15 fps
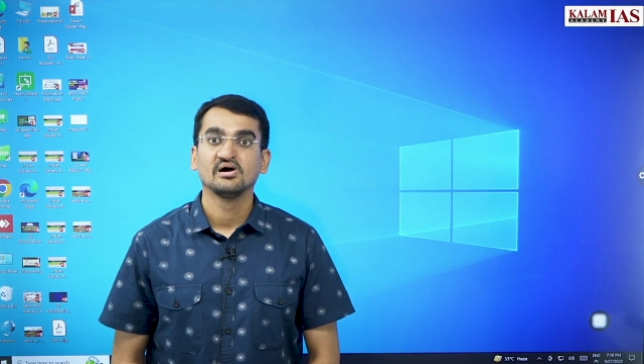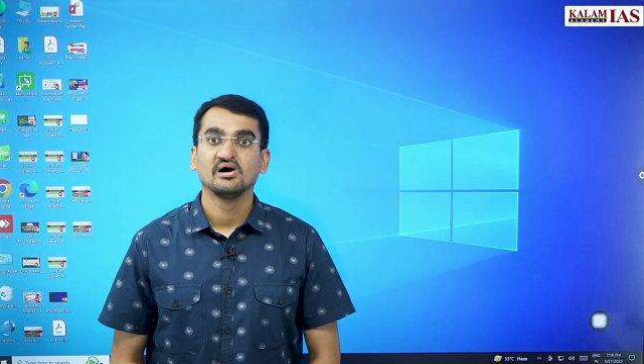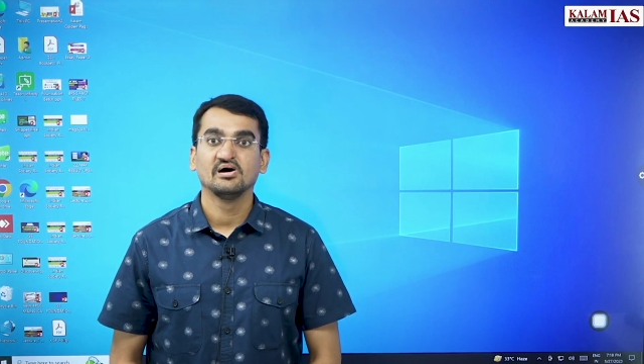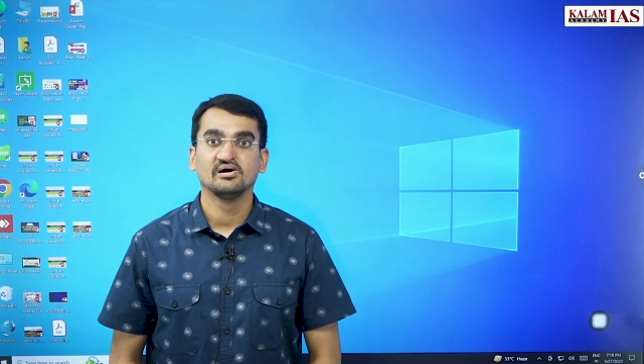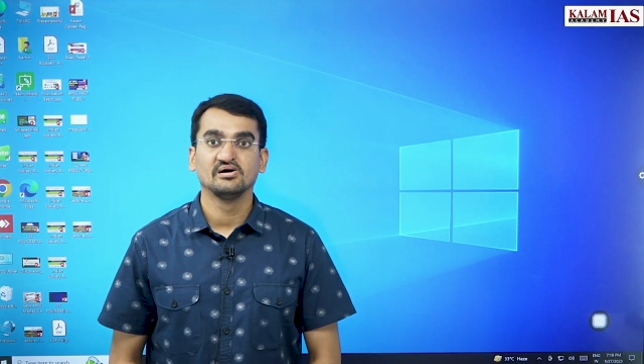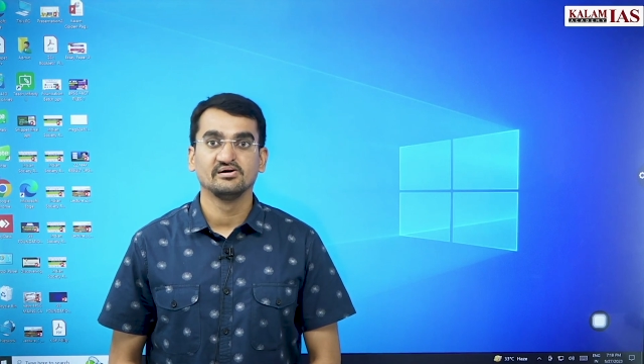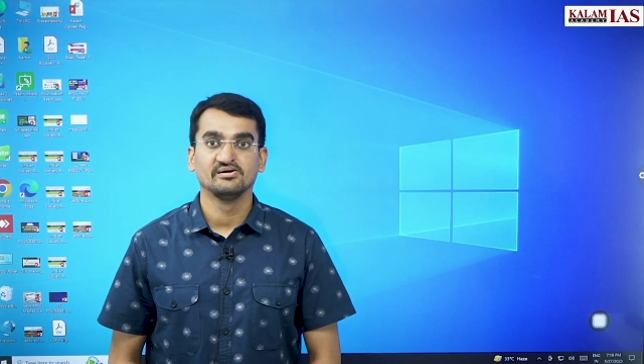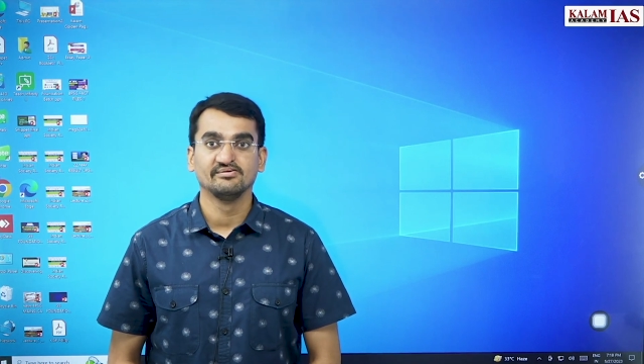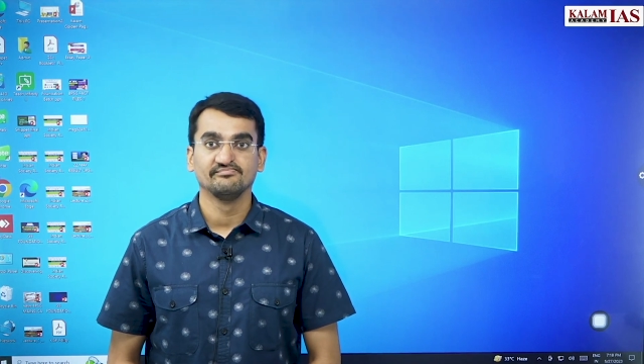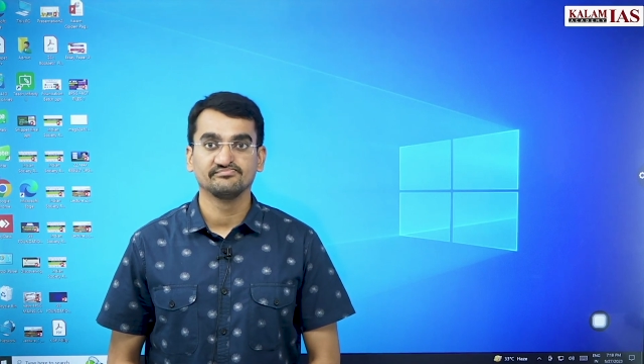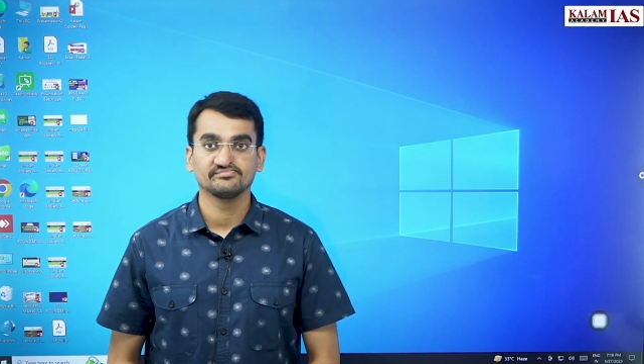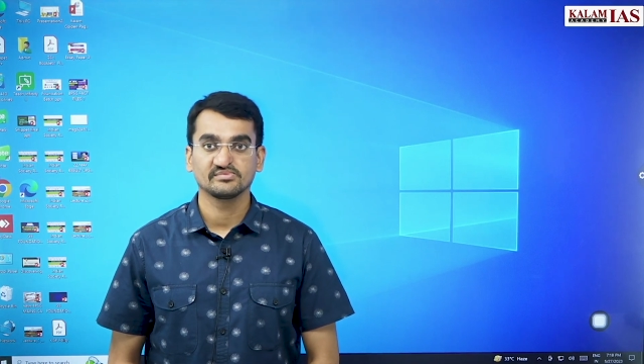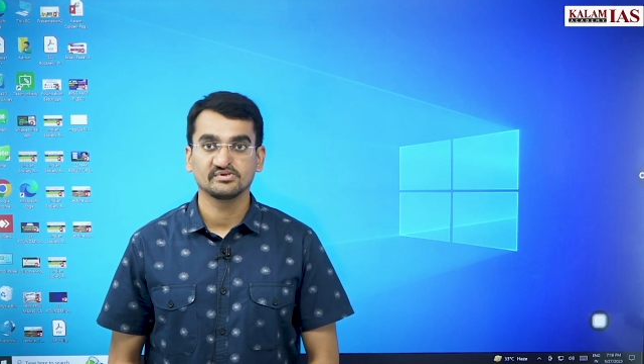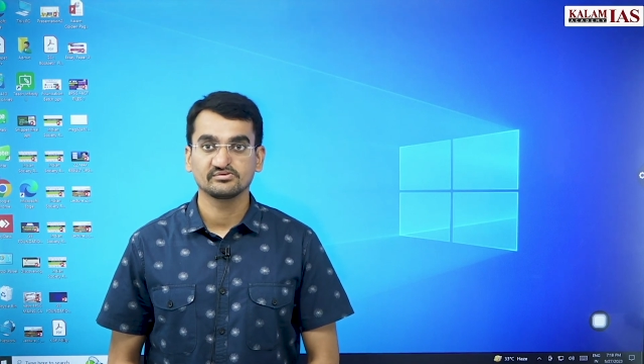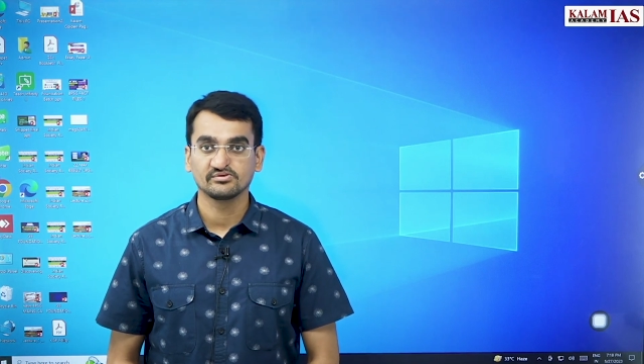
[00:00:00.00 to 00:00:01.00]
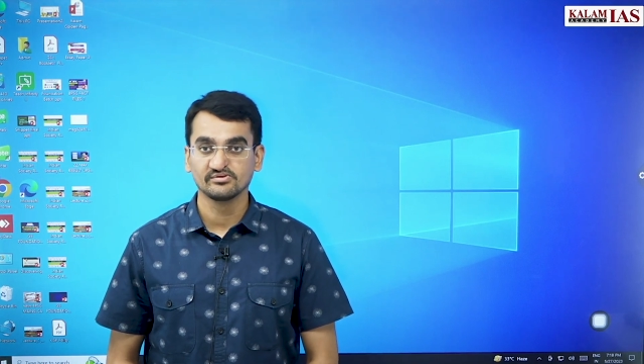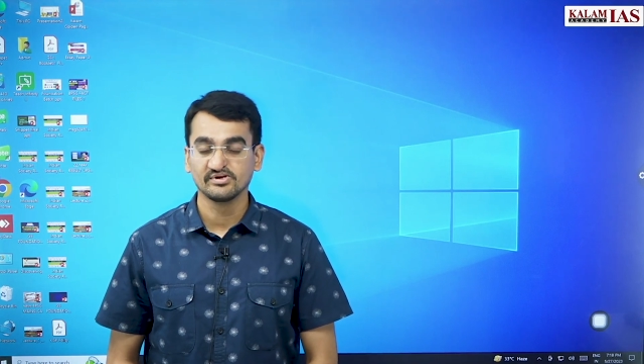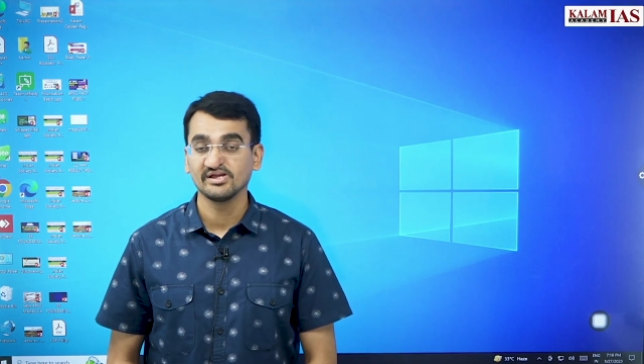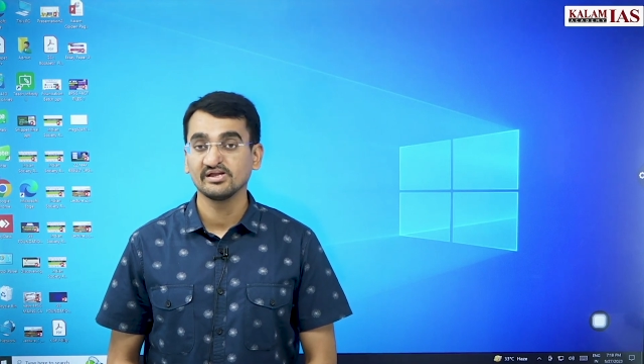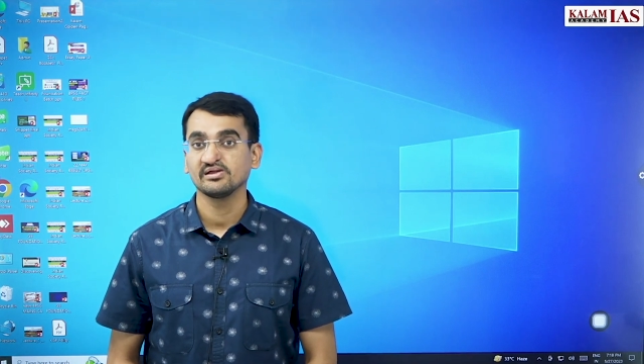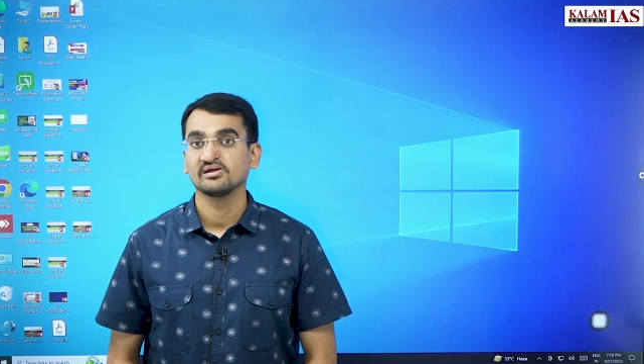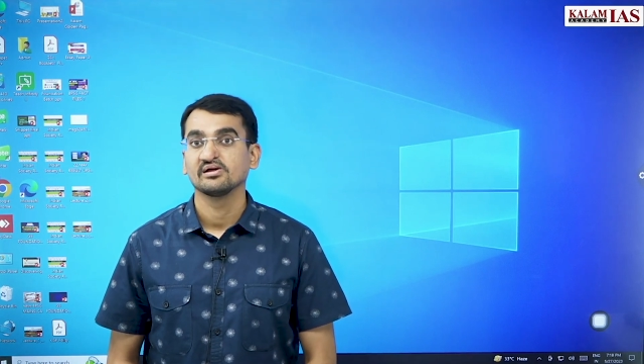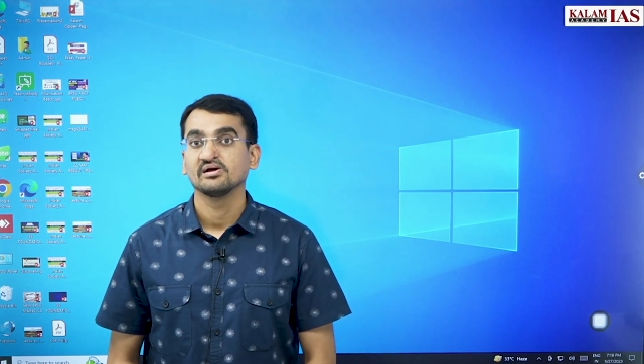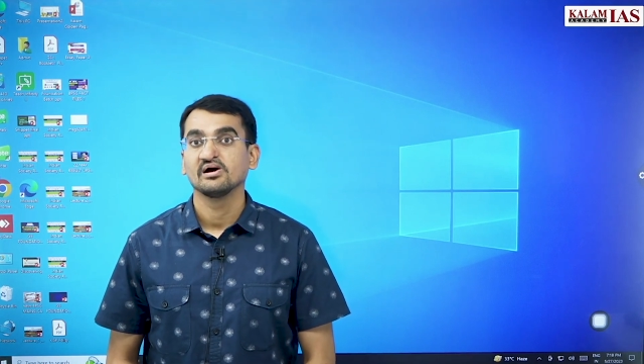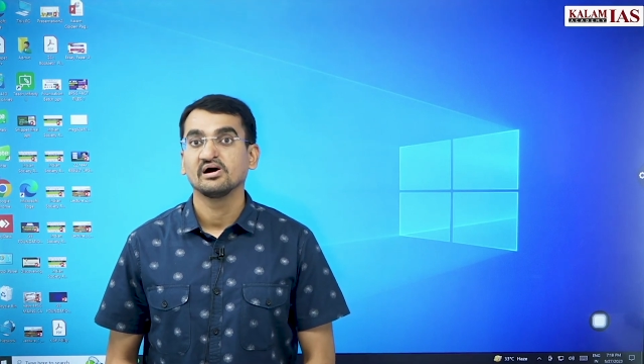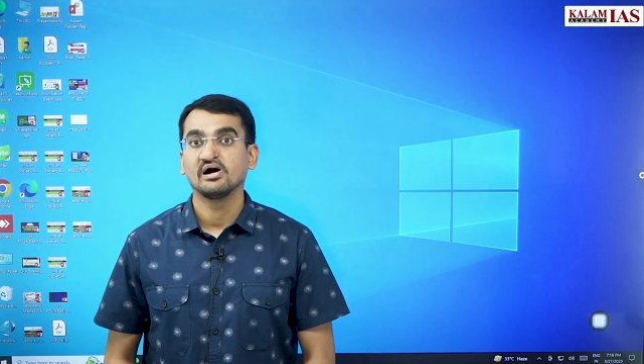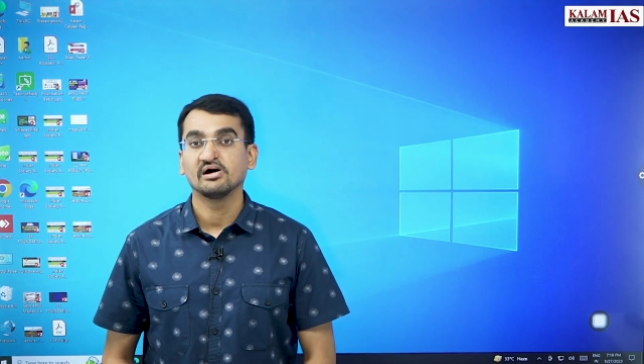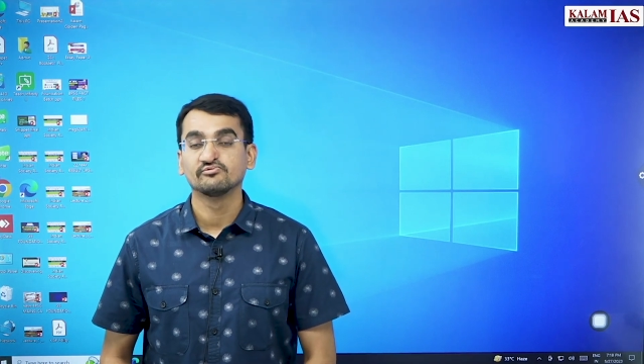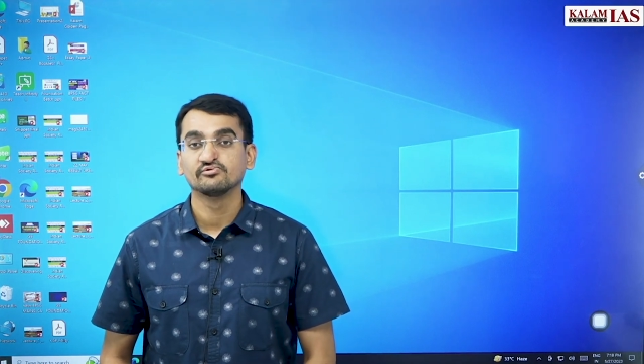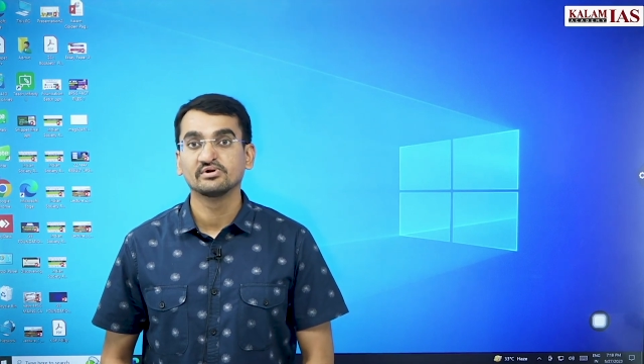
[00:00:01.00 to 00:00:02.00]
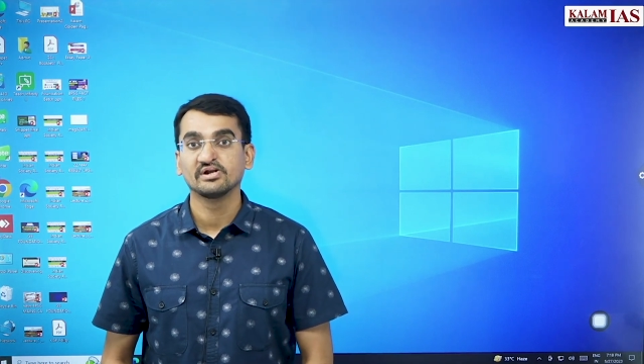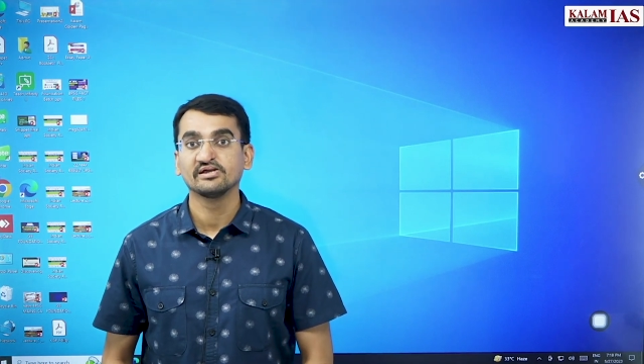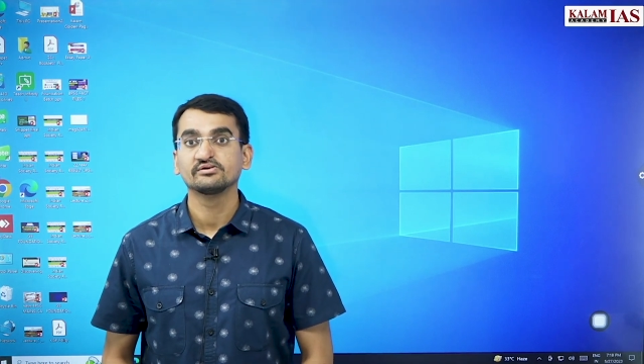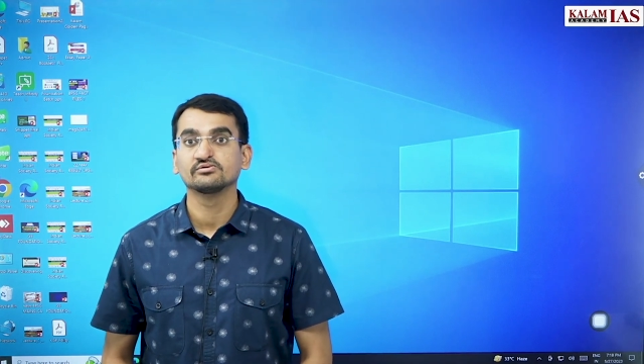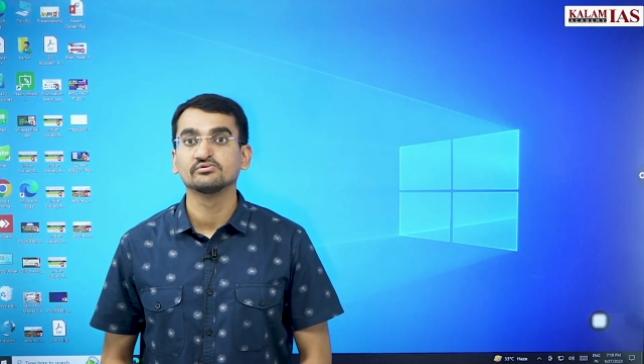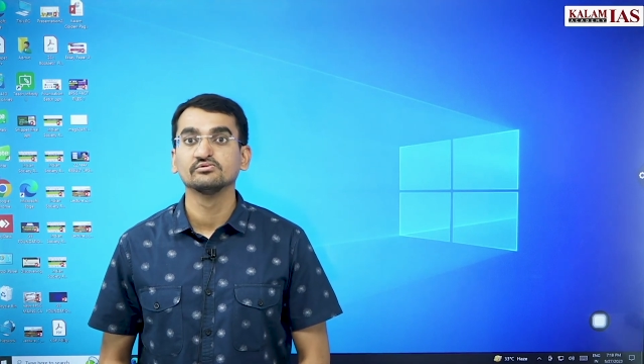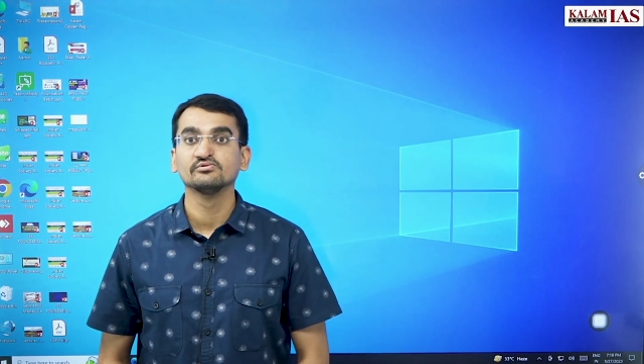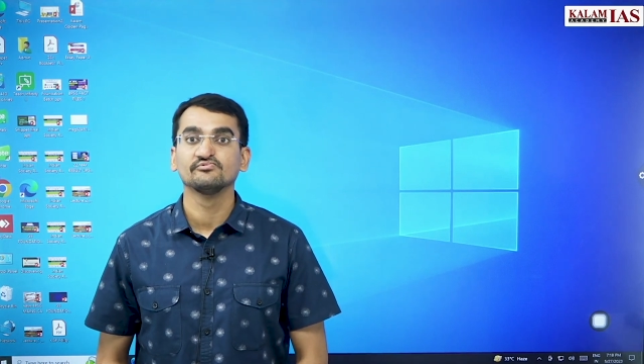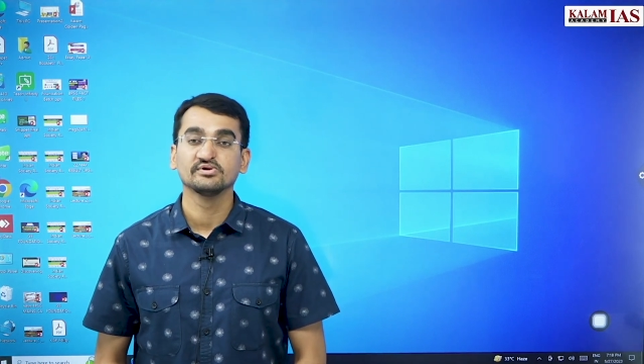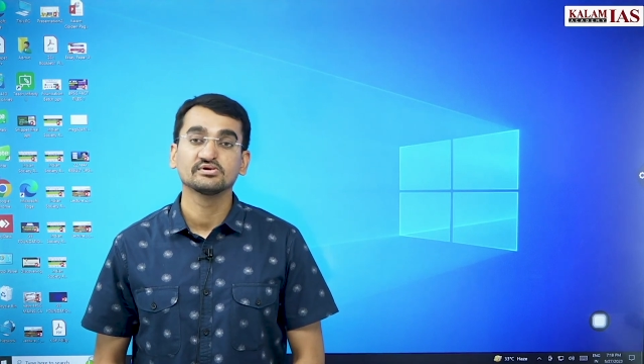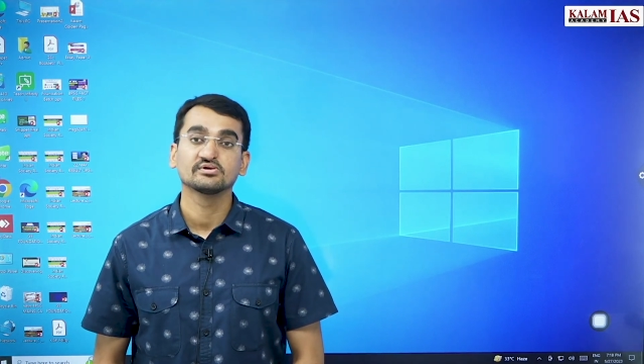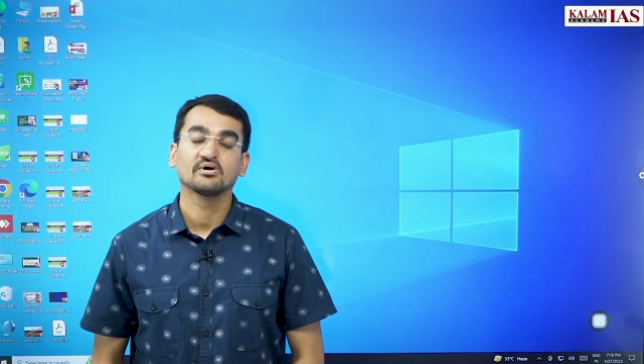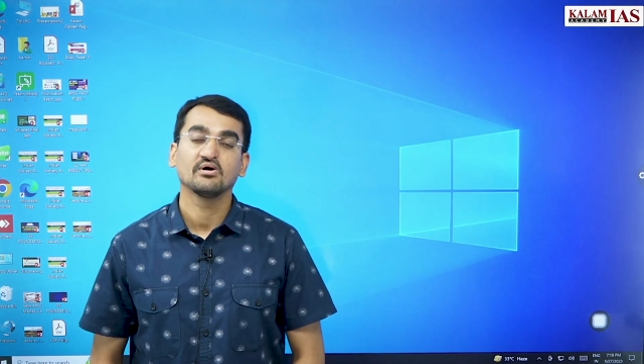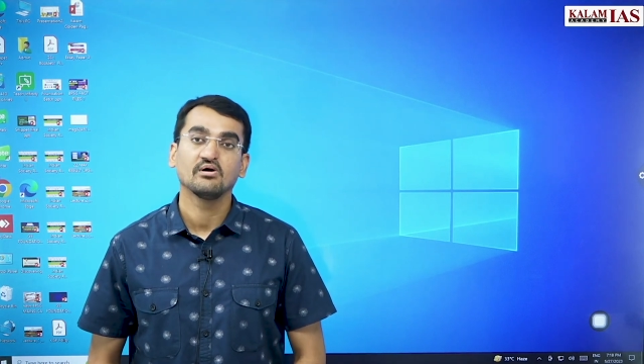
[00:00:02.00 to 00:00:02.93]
Uh, today, I would like to wish